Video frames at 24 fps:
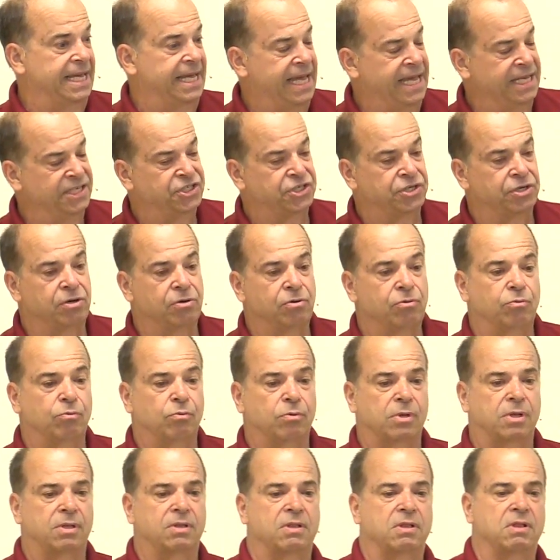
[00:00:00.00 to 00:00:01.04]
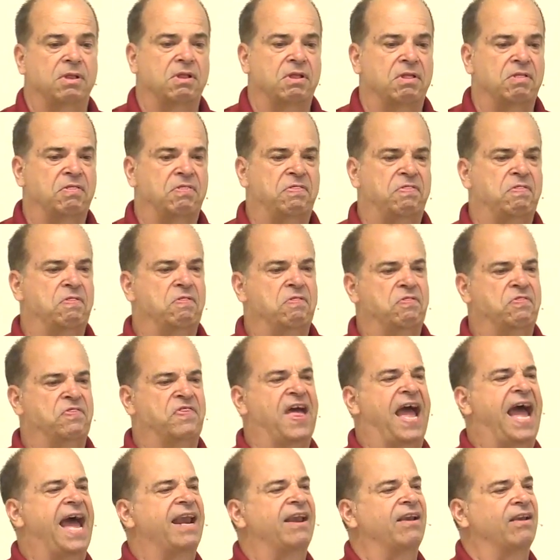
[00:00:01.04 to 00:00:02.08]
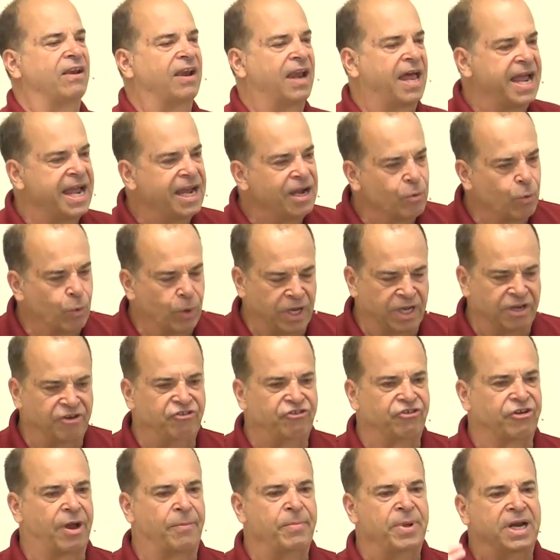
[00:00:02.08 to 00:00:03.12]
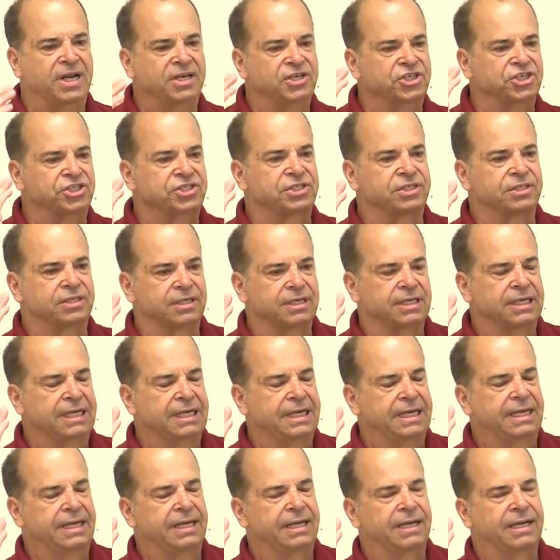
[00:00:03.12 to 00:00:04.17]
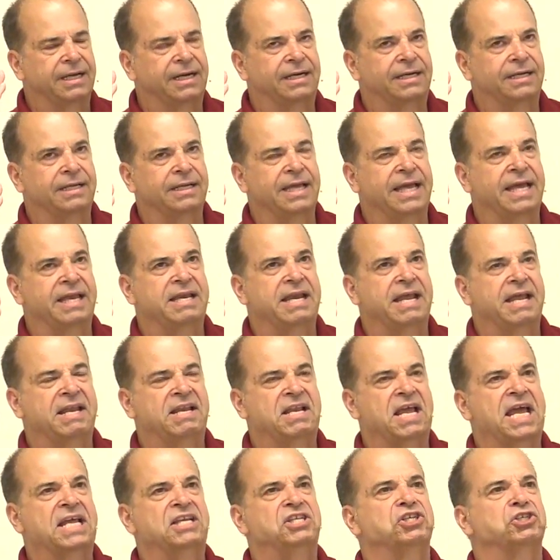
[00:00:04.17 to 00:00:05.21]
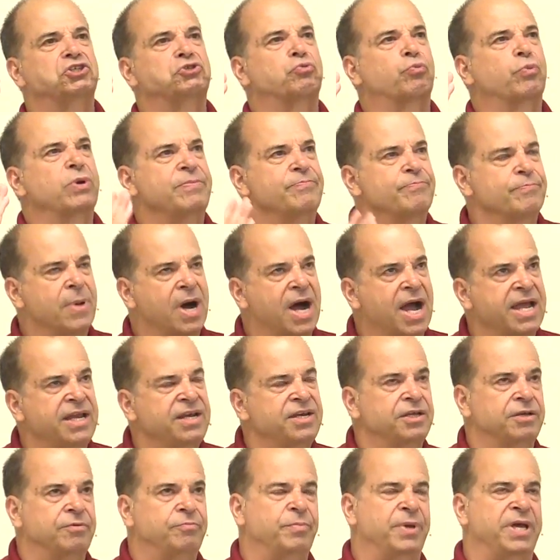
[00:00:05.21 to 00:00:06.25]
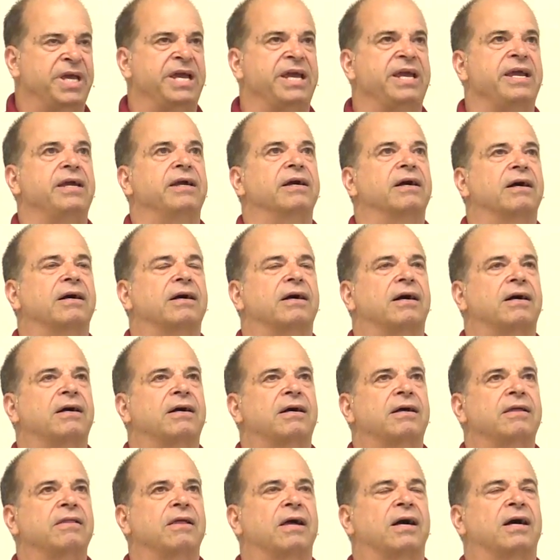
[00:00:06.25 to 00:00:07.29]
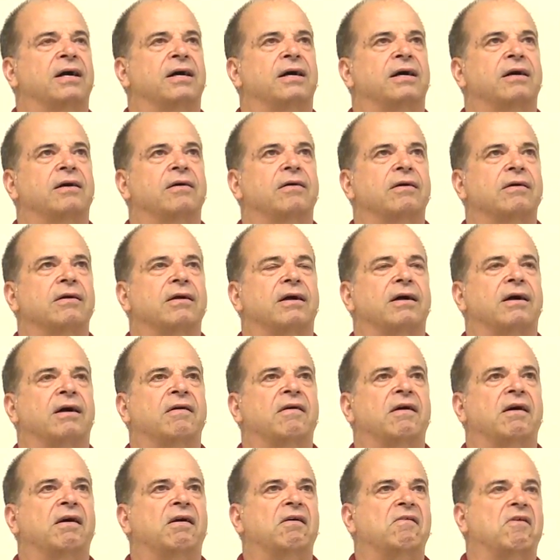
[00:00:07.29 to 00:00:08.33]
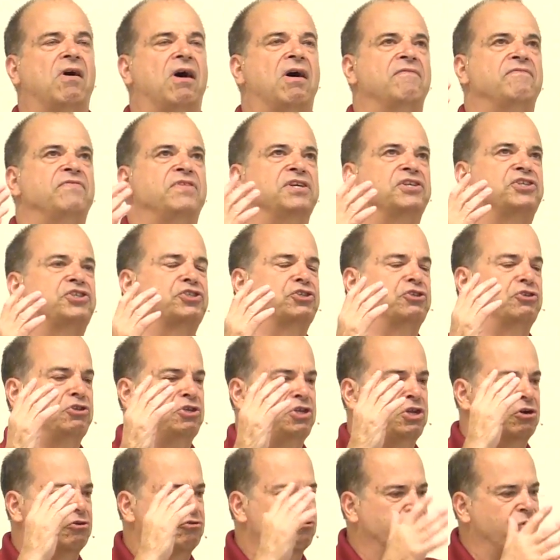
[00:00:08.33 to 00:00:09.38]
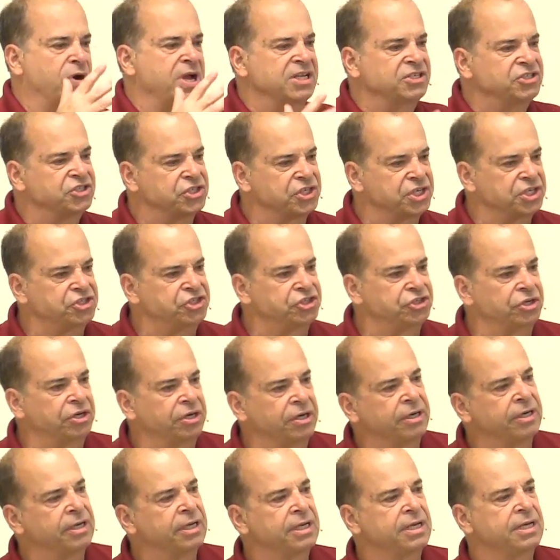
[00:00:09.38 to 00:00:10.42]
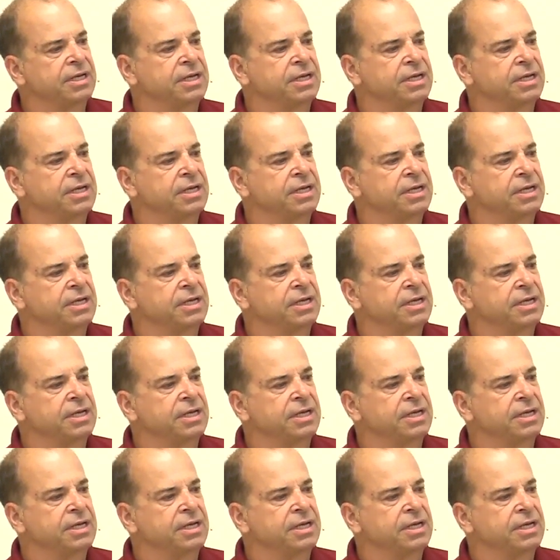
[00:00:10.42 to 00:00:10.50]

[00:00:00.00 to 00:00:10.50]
and so that language i mean it just it it, it just reminded me uh, uh, uh of this you know transition